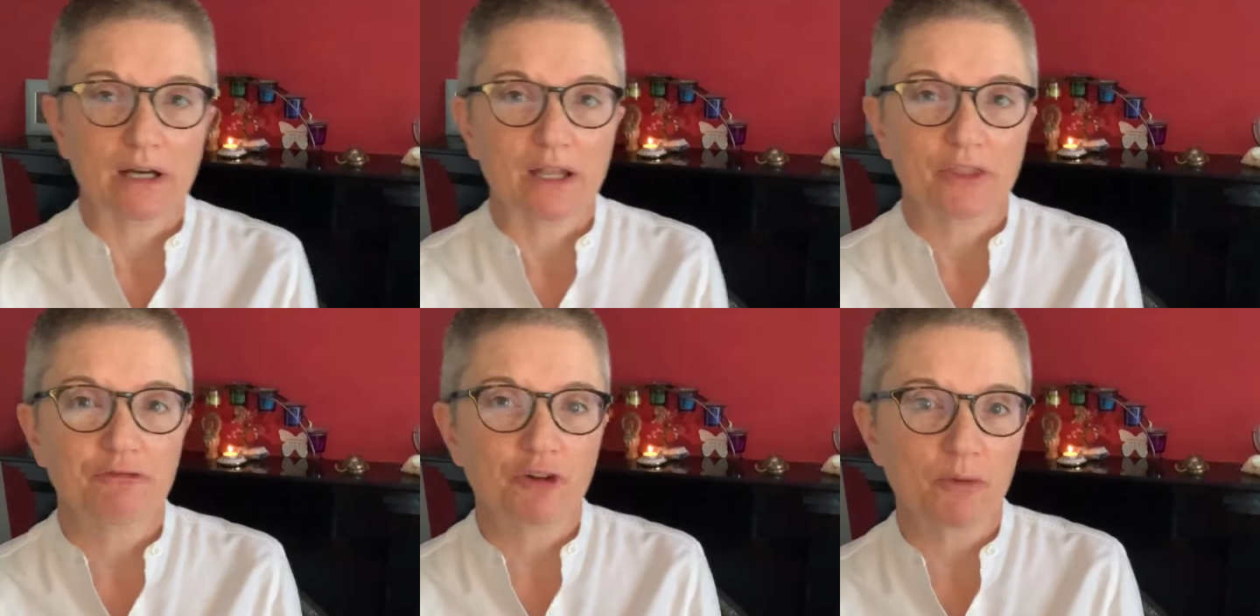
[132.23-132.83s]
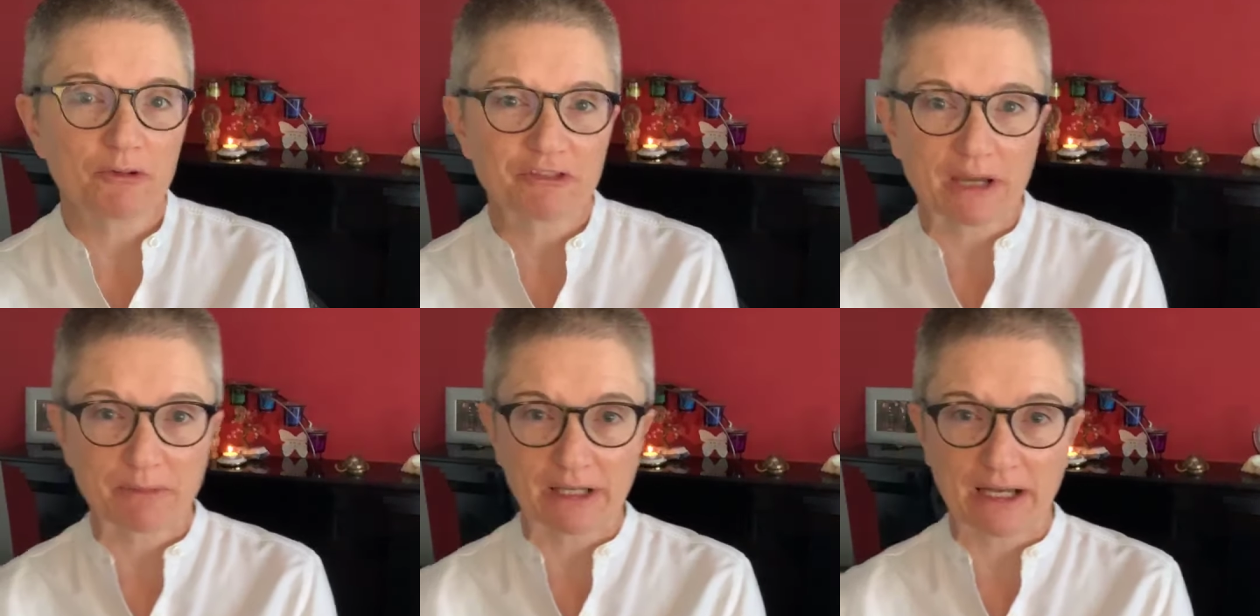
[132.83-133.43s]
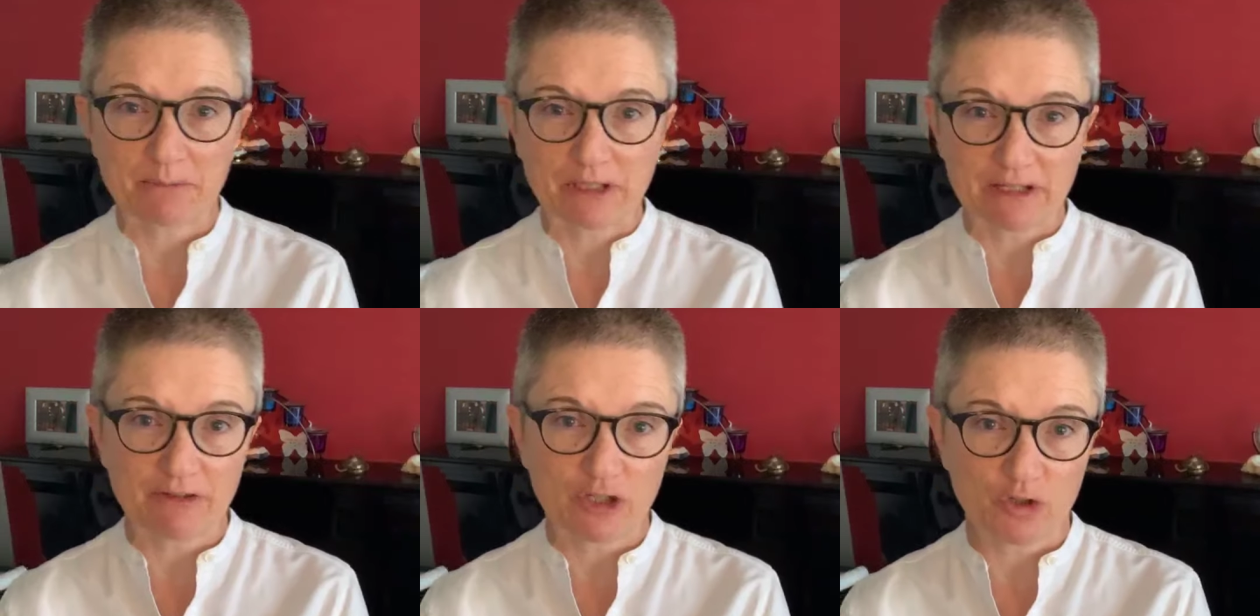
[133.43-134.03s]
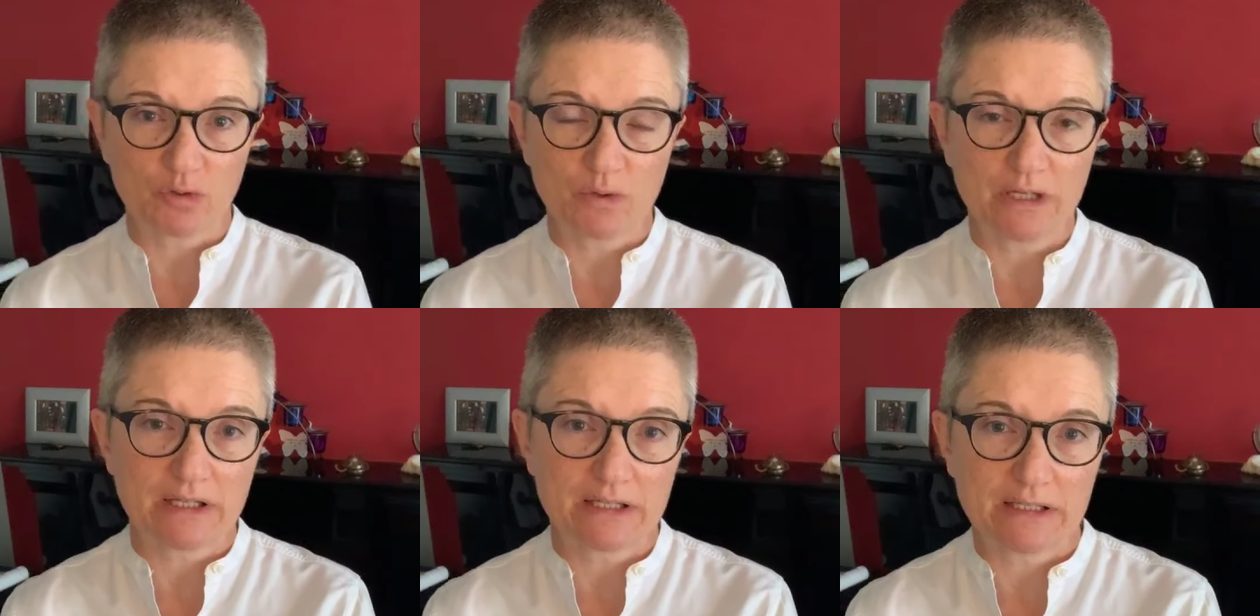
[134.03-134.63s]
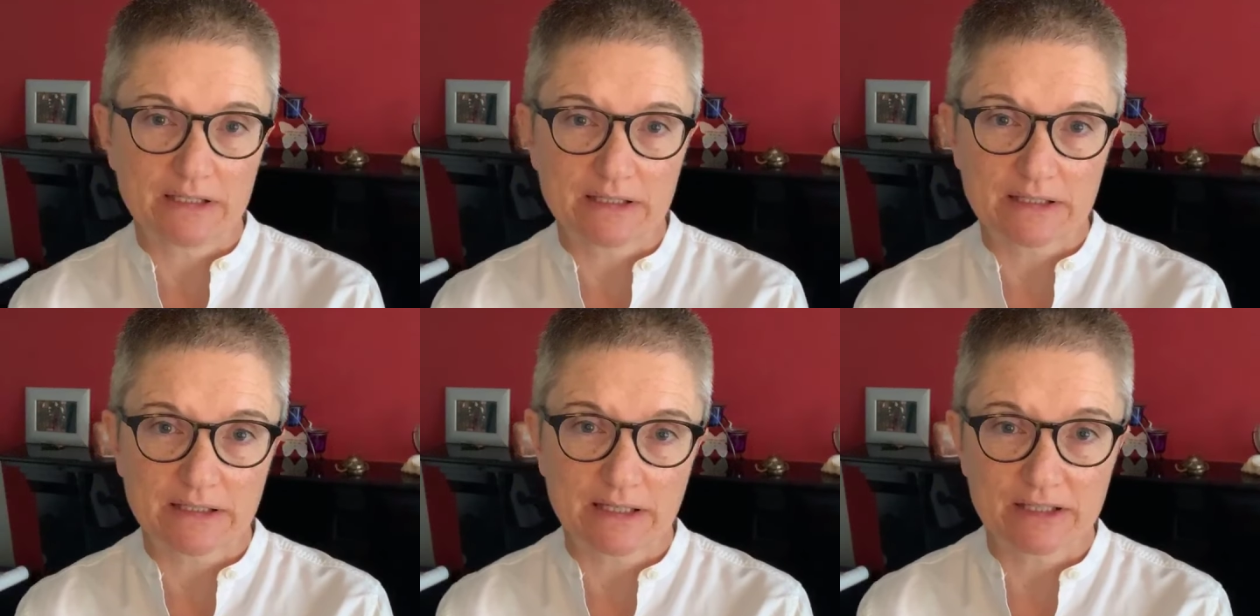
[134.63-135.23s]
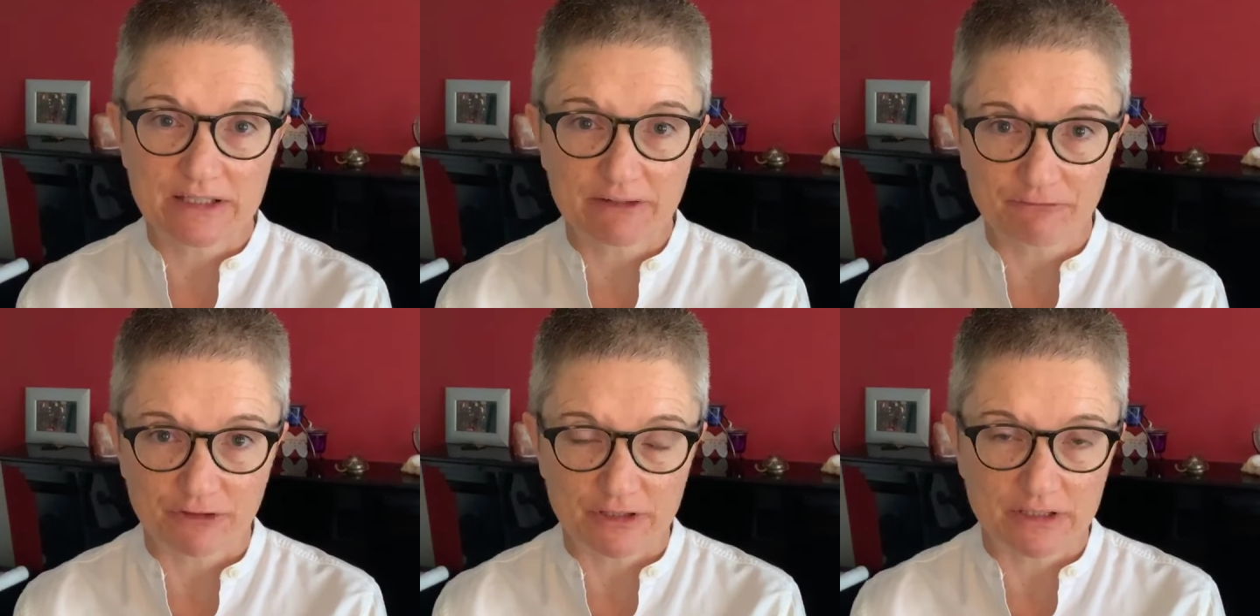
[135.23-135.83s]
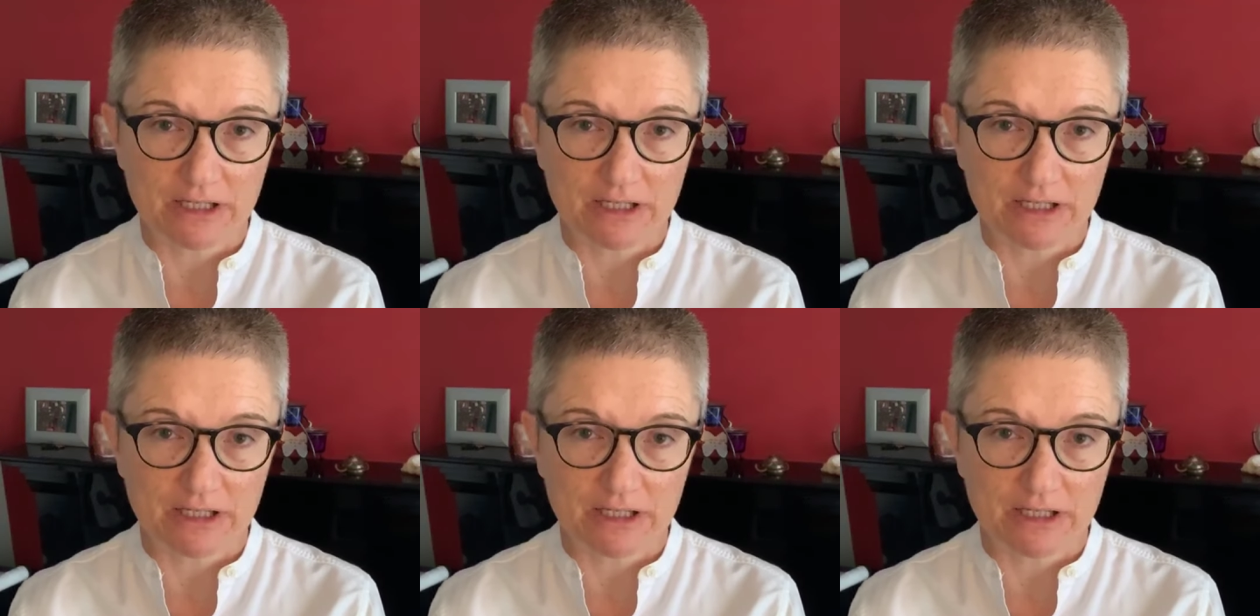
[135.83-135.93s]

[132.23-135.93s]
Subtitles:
the form of tapping I'm giving you is different.